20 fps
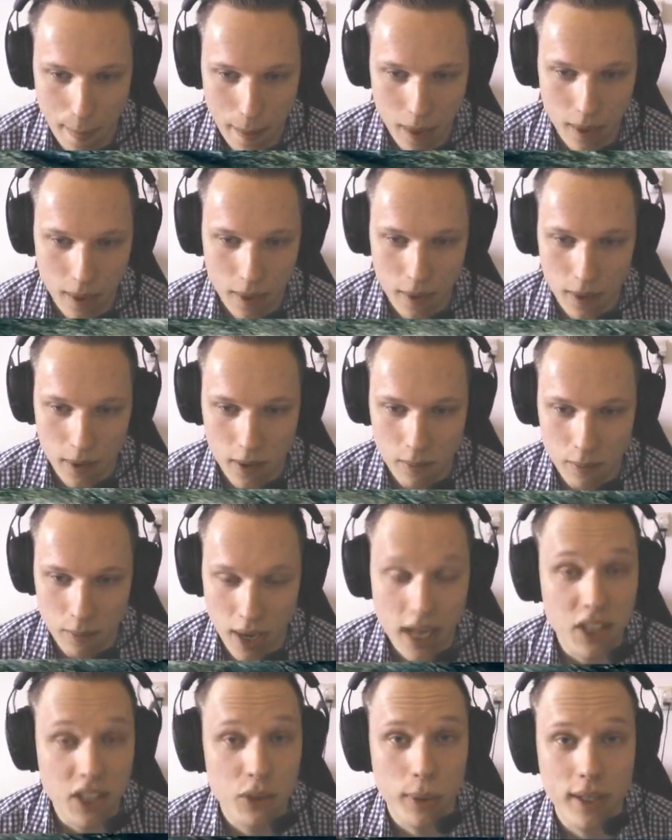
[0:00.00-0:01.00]
Um,
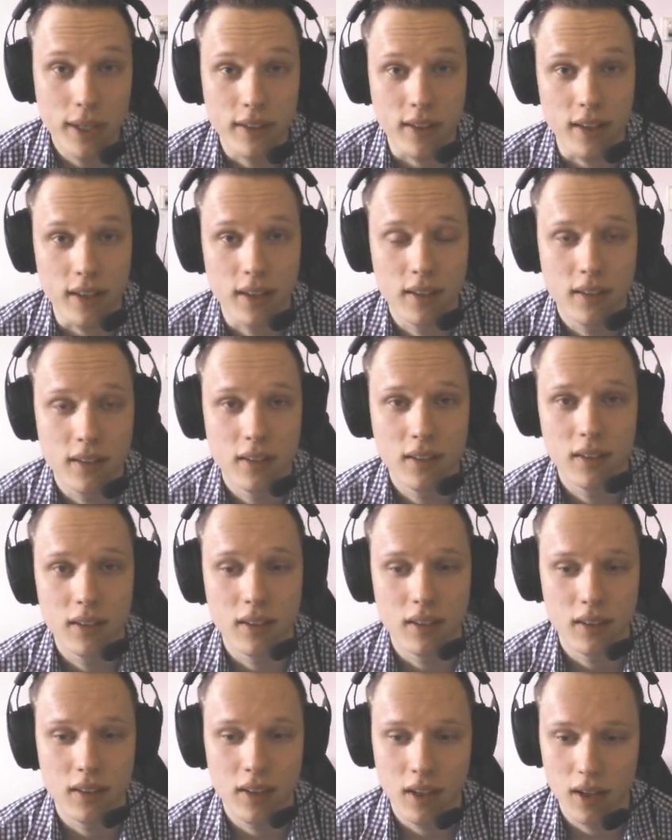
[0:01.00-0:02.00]
A20.
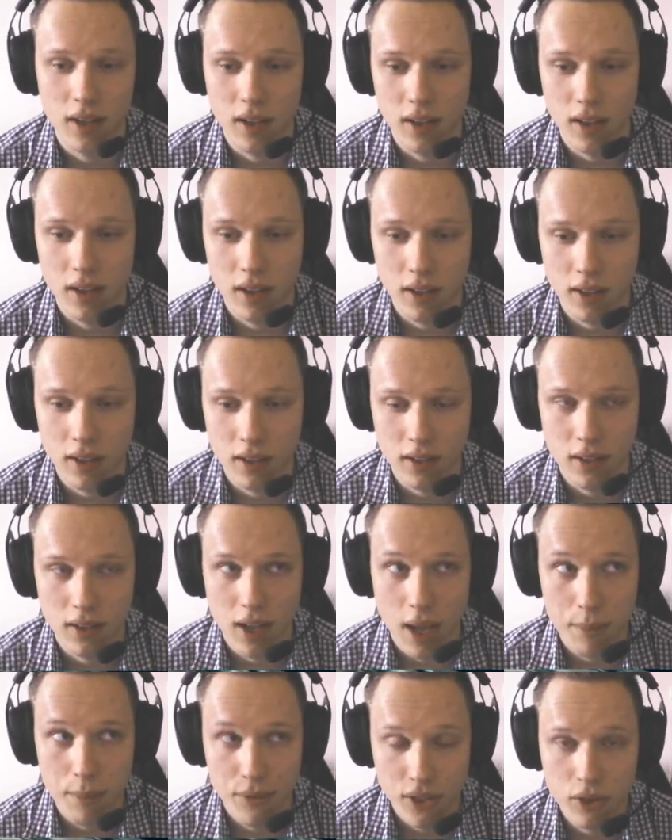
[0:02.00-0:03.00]
The
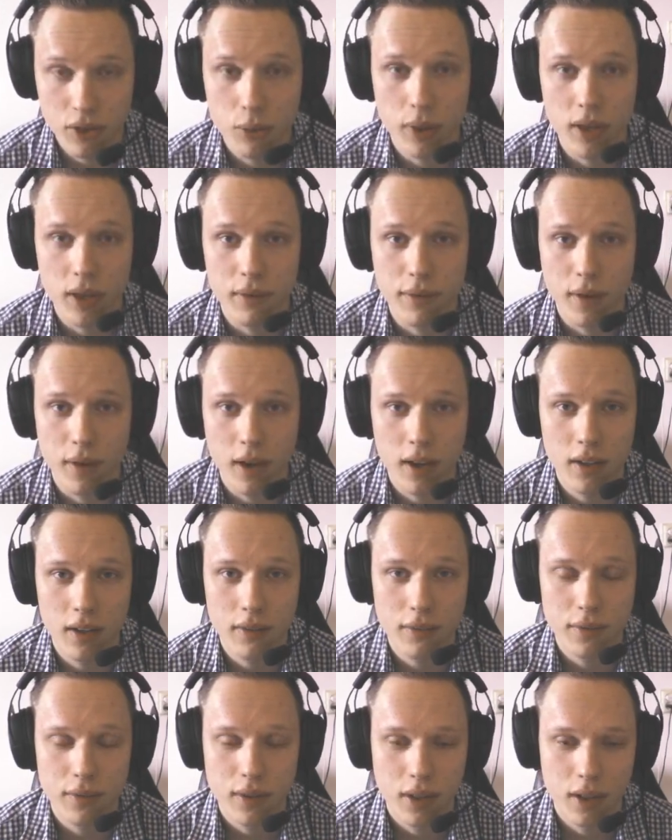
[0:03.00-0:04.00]
MT25,
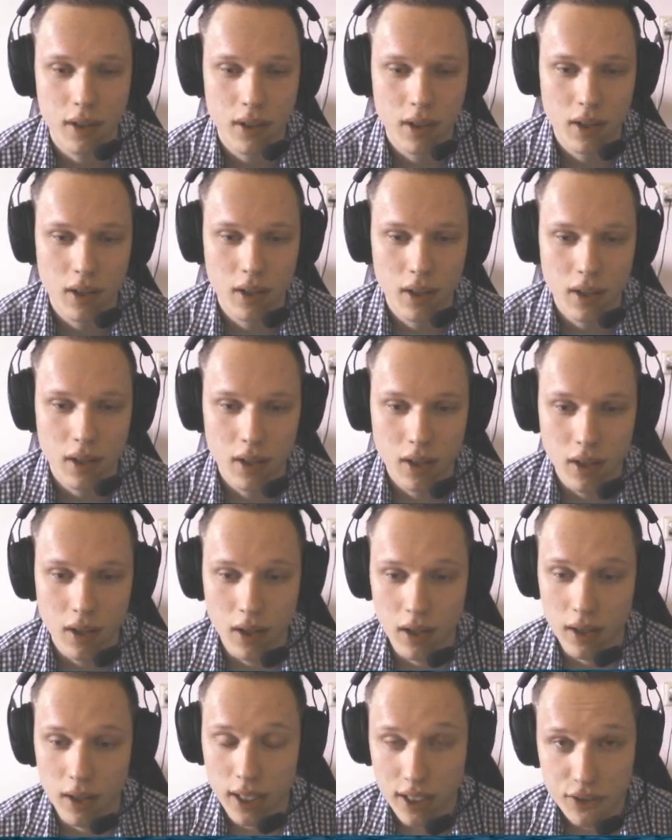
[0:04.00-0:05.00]
uh,
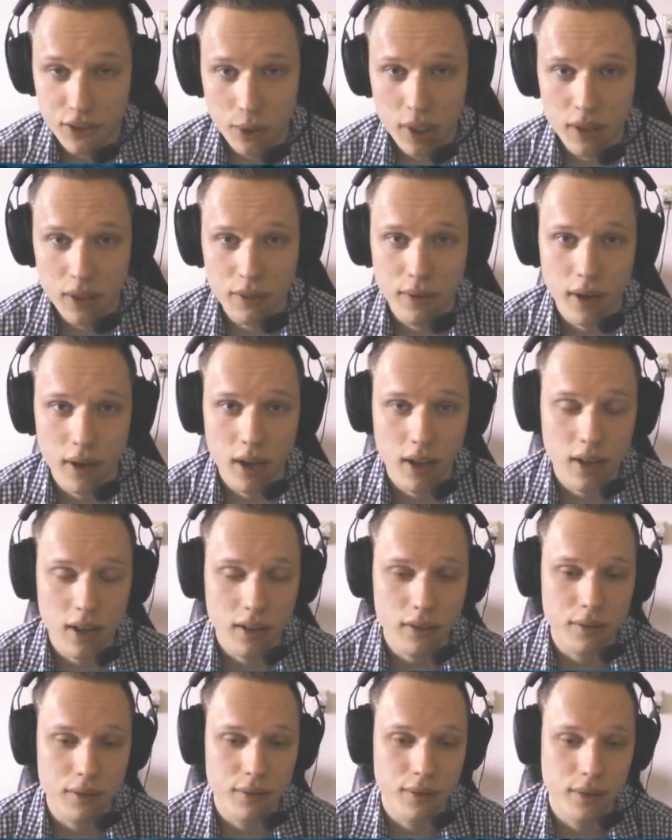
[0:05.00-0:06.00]

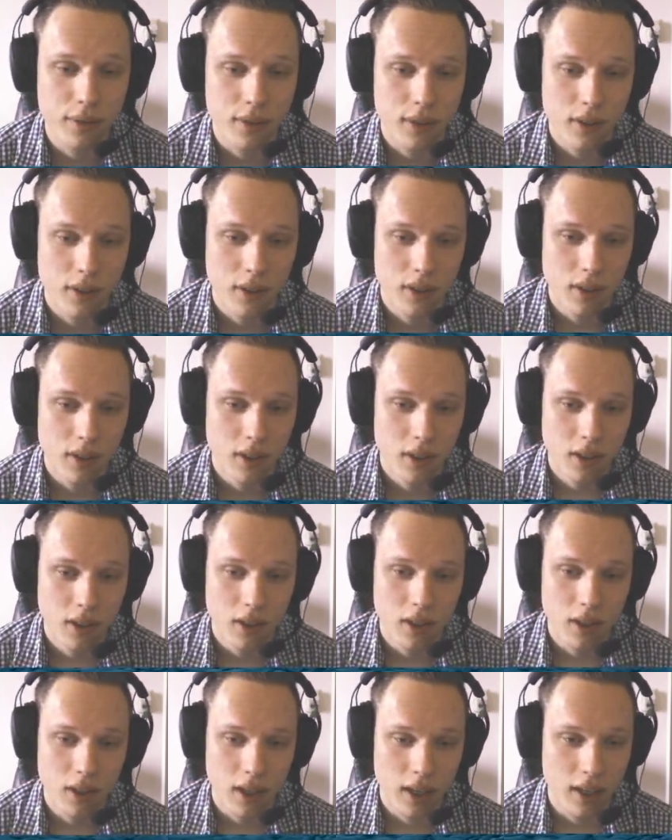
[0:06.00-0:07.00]
E25,
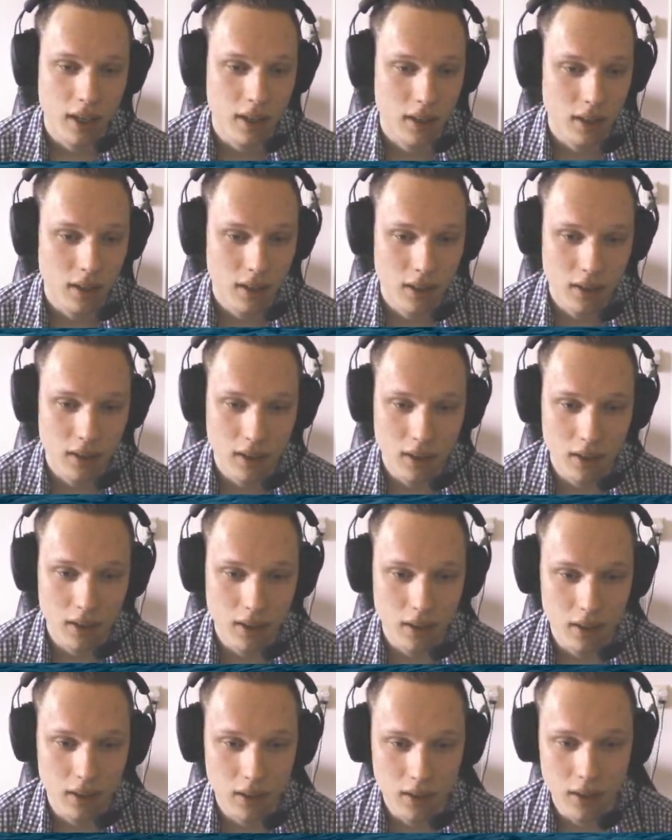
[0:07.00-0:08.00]
like
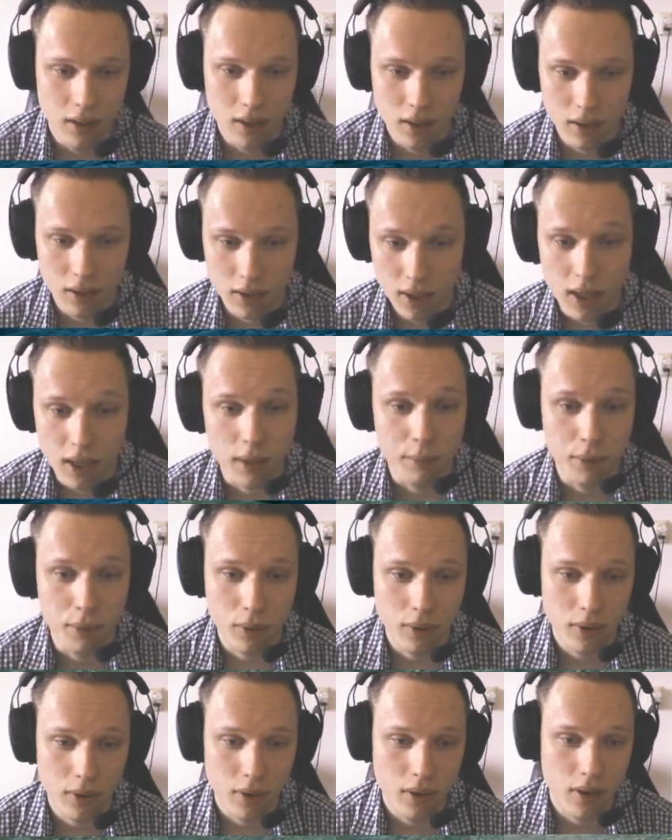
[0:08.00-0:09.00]
uh, yeah, the
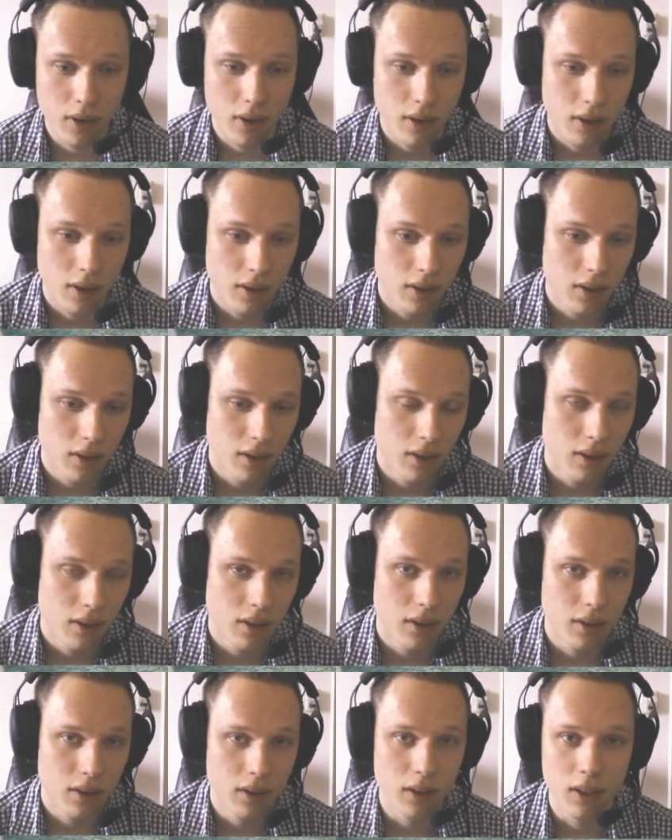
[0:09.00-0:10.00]
Bulldog.
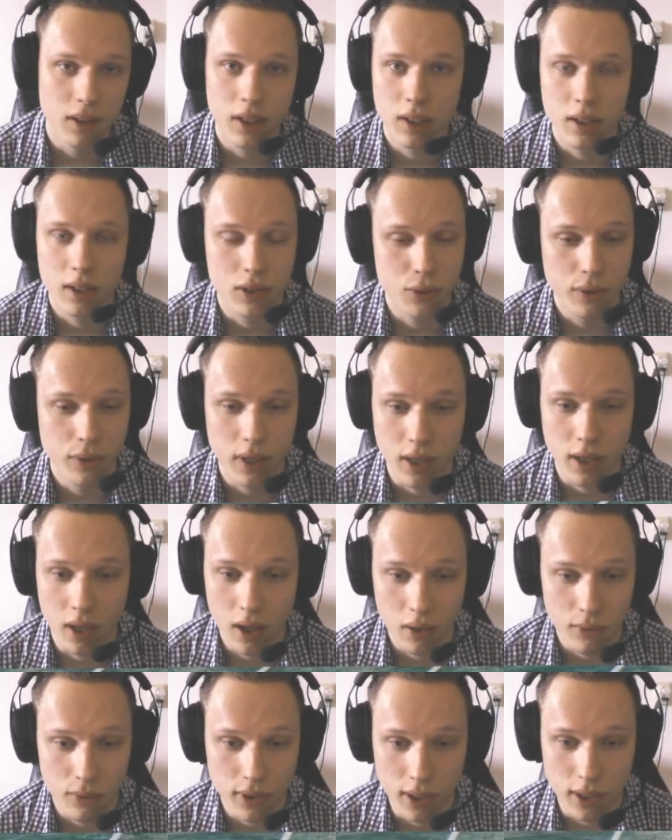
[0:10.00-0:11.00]
It's really
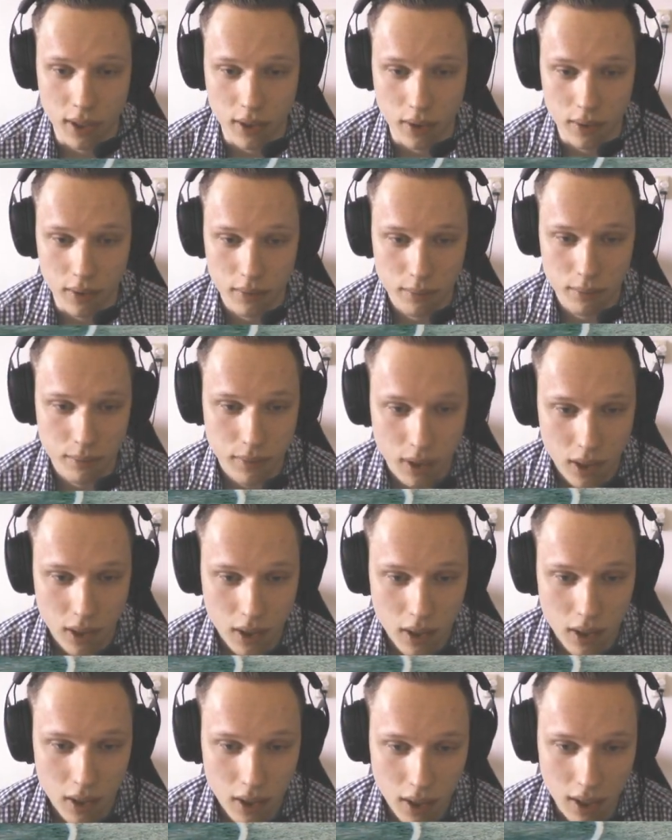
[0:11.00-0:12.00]
all really good.
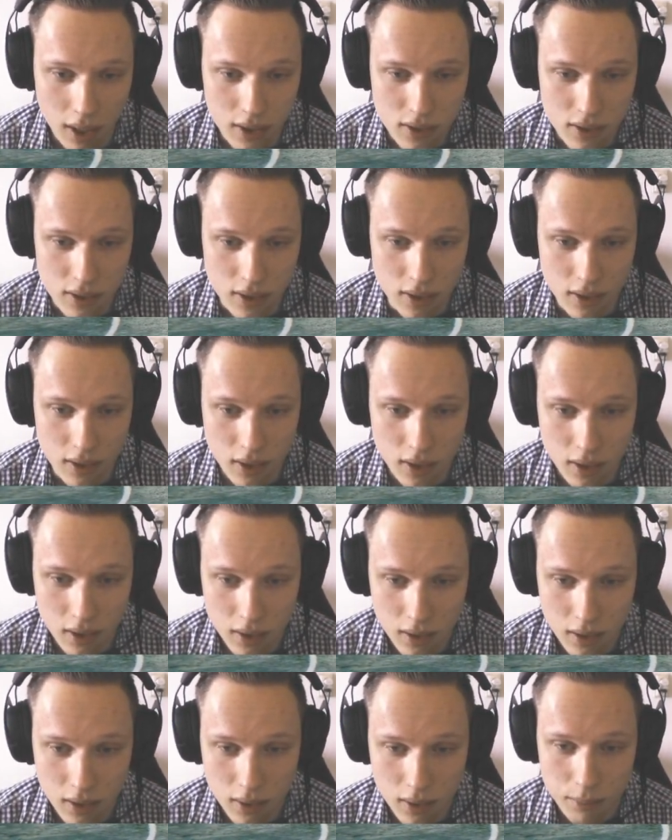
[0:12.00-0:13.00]
Let's see.
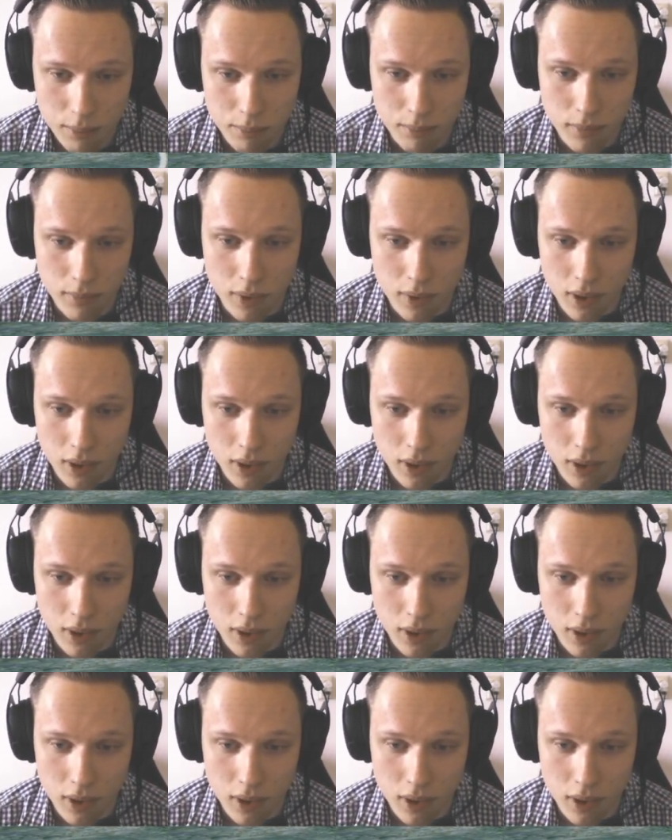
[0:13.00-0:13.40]
Um,